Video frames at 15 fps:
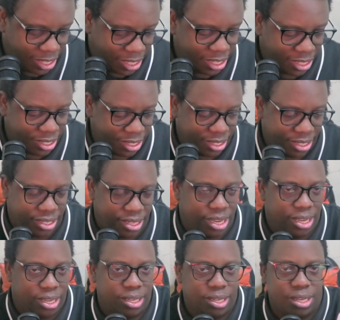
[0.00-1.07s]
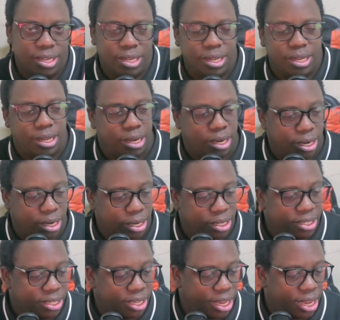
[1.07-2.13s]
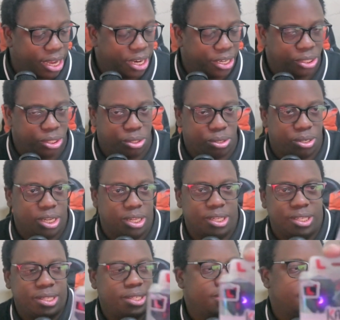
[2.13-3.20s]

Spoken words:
This is Lisa Ashton, and this is